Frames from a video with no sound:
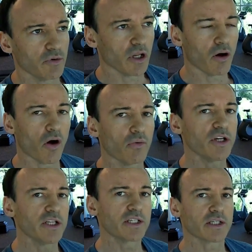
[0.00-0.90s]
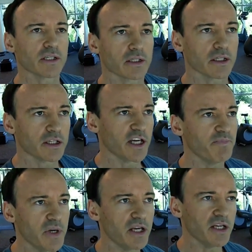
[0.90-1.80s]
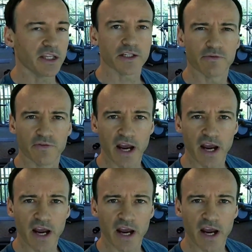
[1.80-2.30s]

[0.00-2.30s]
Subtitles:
will always give me this